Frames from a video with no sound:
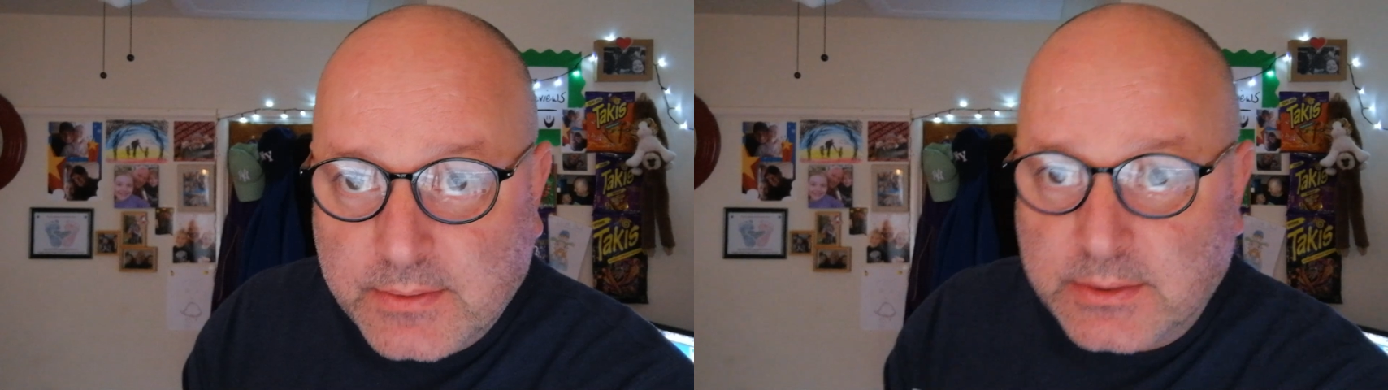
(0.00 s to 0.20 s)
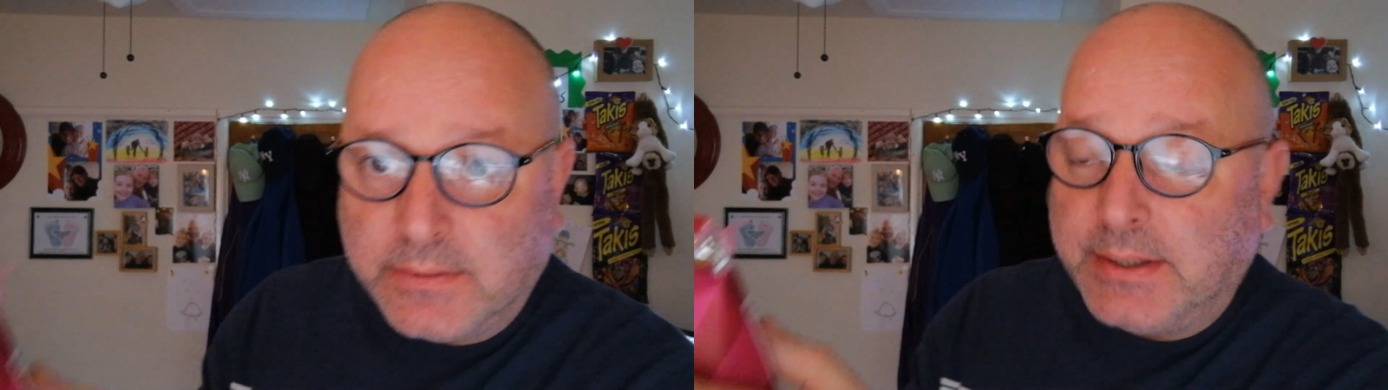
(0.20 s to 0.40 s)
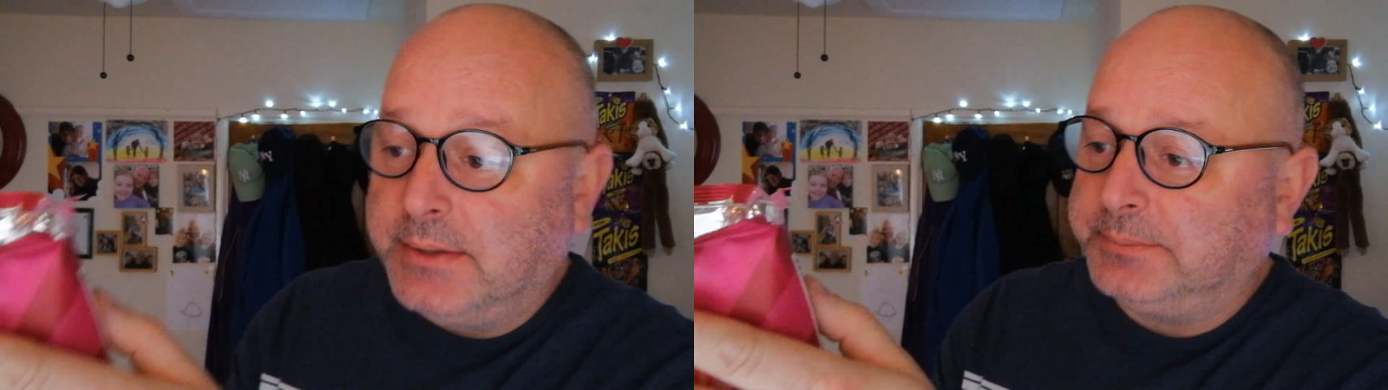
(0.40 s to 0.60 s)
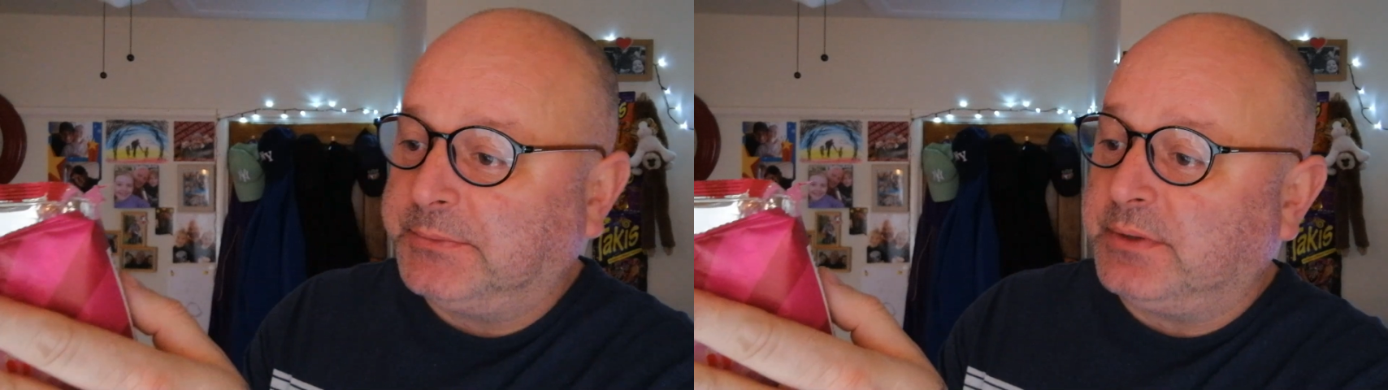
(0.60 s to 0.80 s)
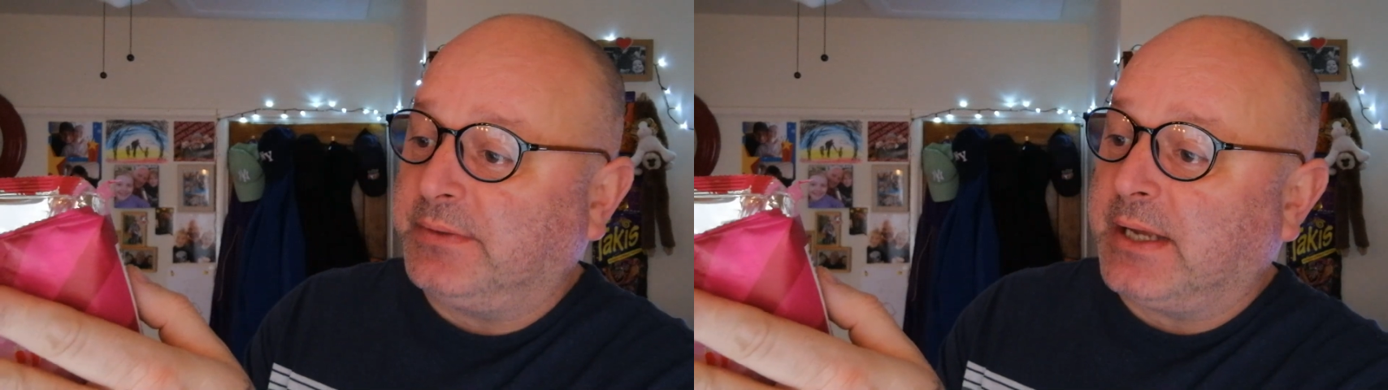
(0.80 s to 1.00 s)
Sorry,
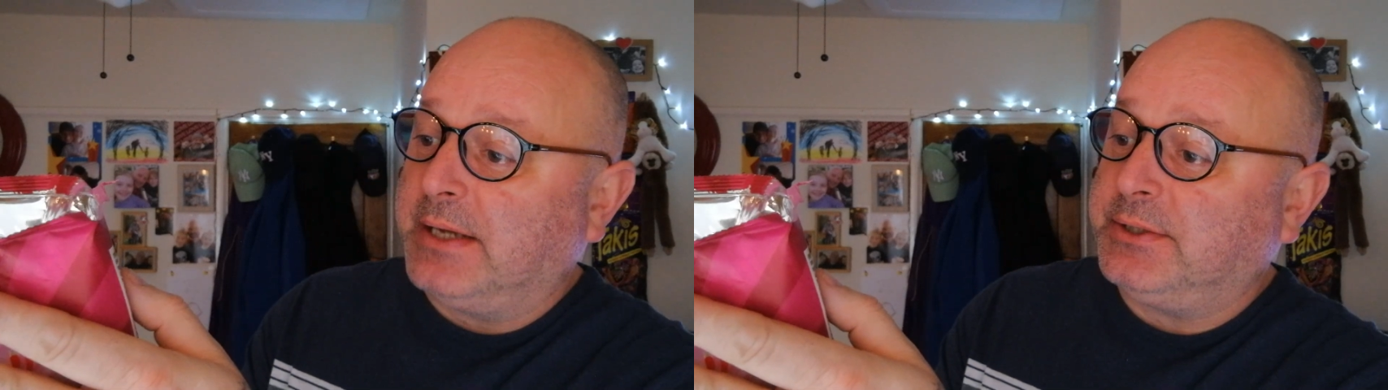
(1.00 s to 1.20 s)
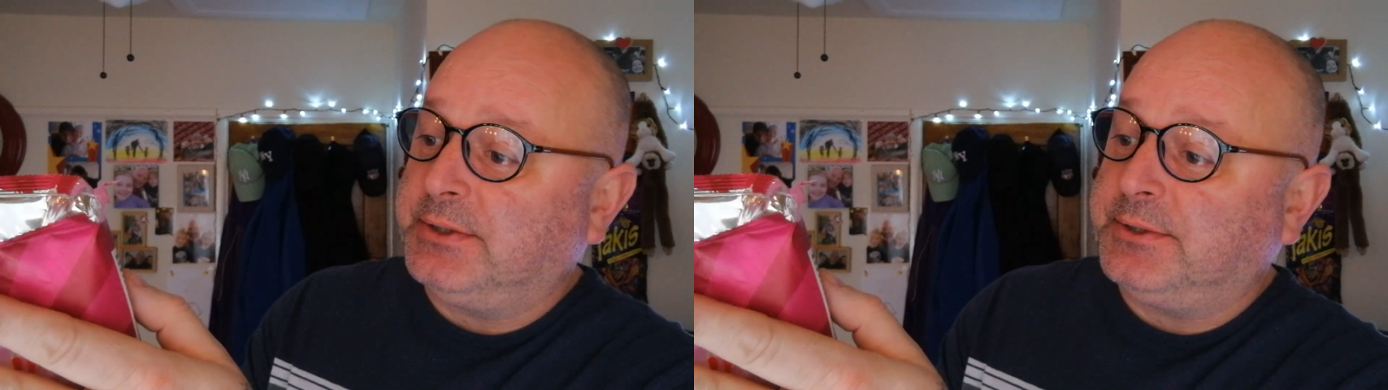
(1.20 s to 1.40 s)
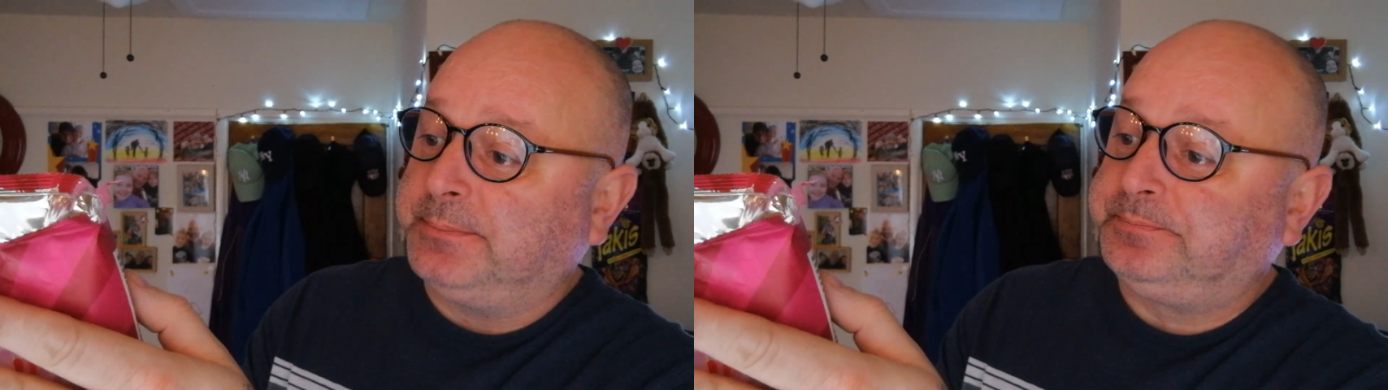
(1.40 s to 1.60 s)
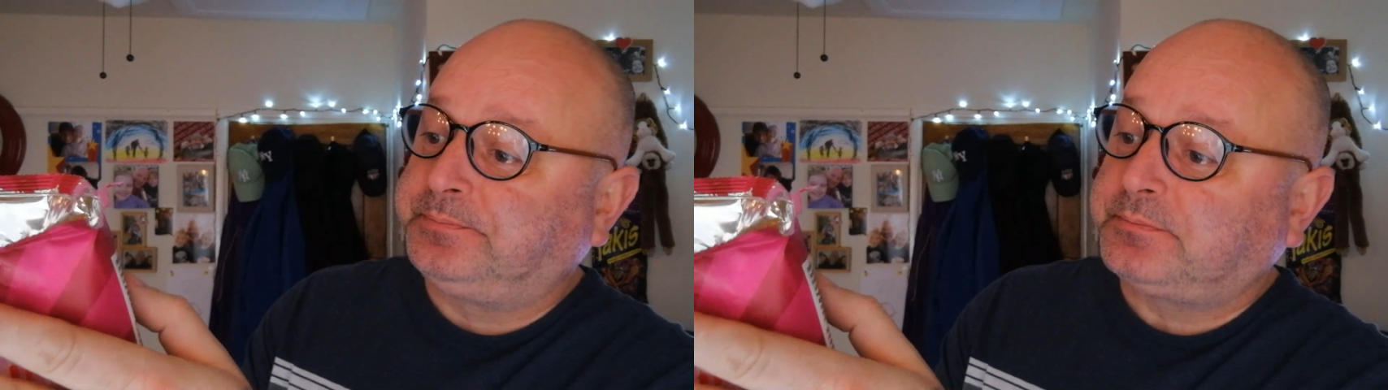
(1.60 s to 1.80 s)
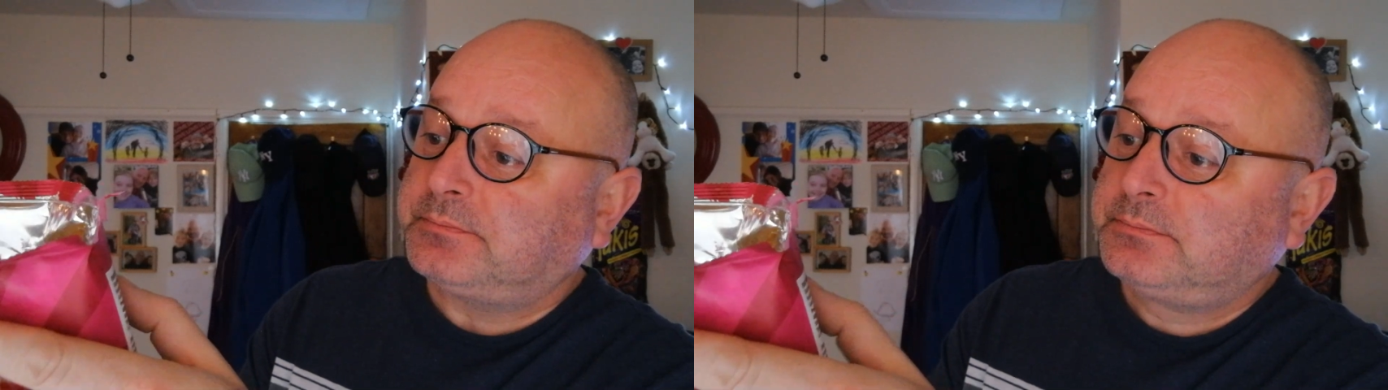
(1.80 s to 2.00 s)
notifications.
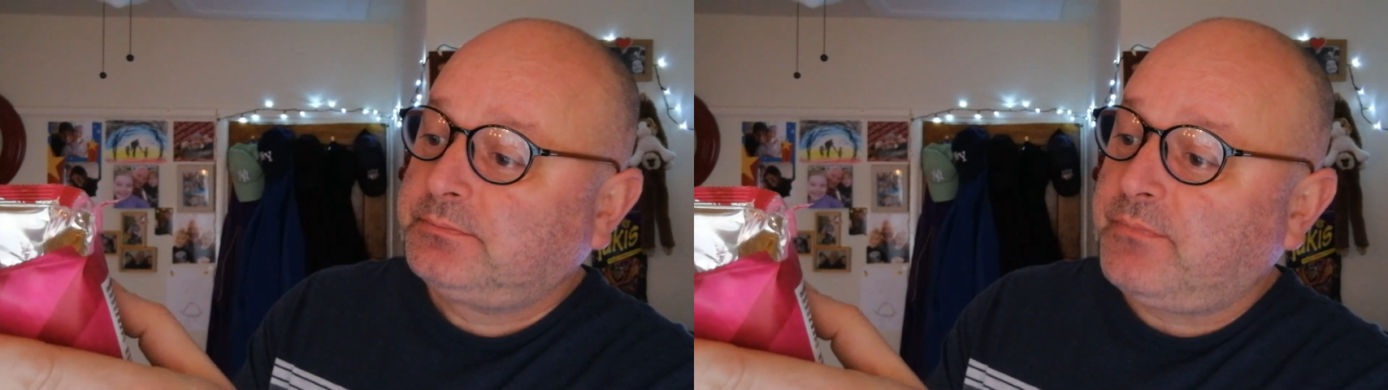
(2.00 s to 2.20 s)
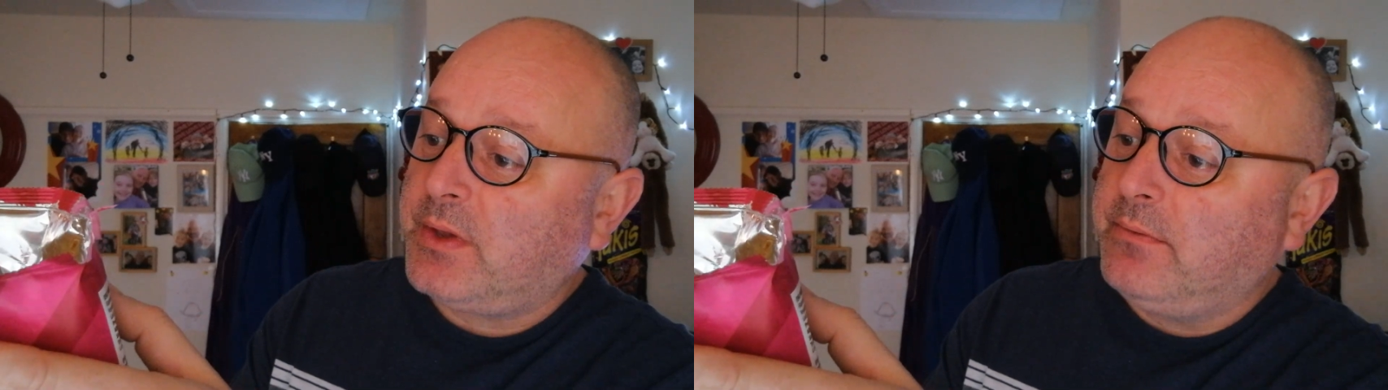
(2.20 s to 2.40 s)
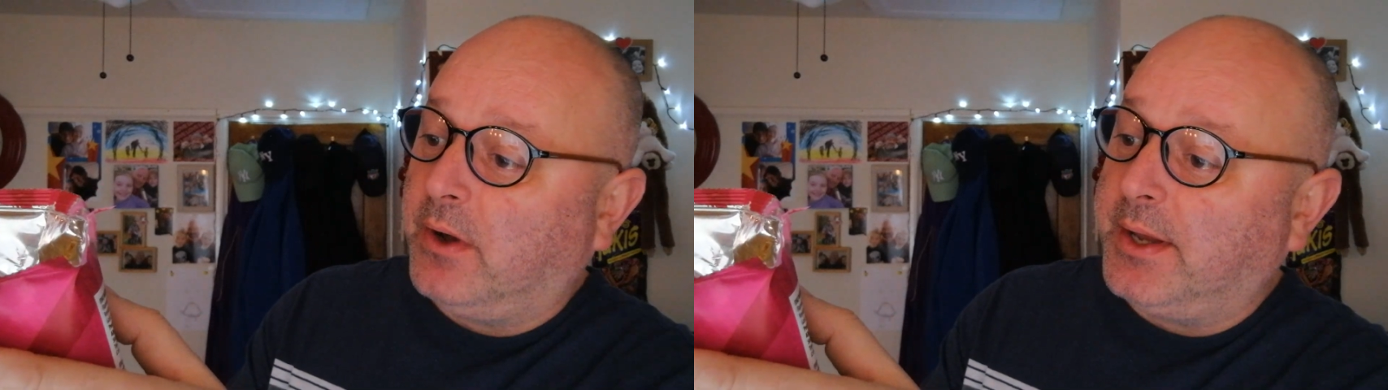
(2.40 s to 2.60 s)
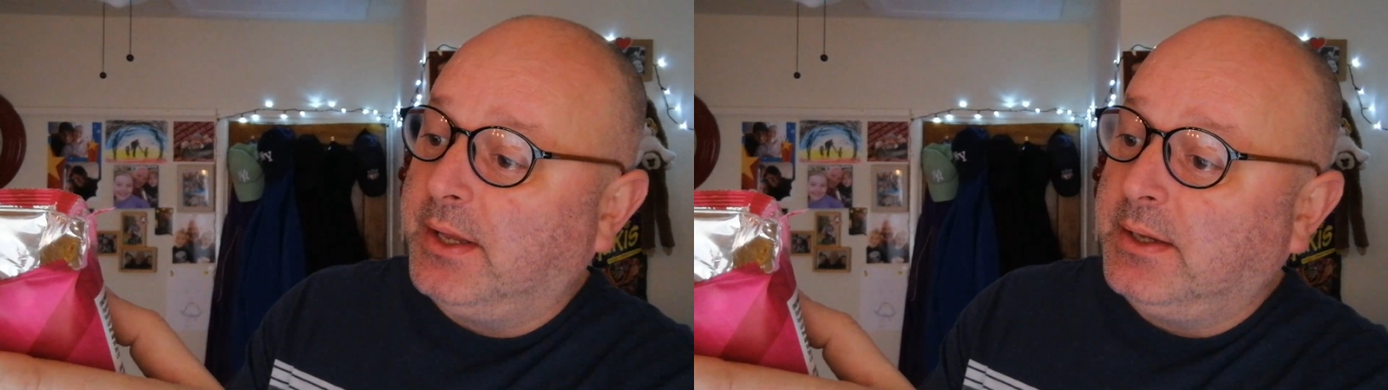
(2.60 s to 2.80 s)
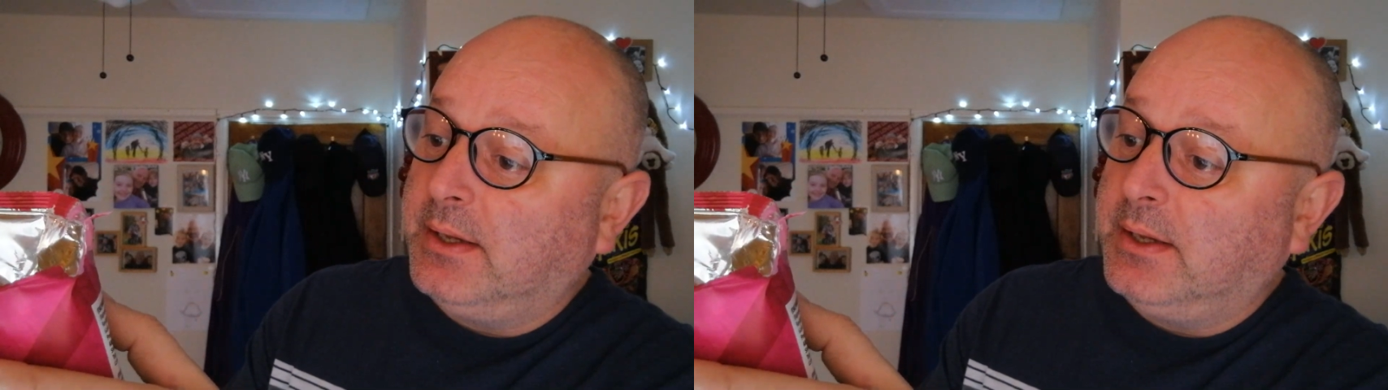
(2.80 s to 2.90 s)
Right,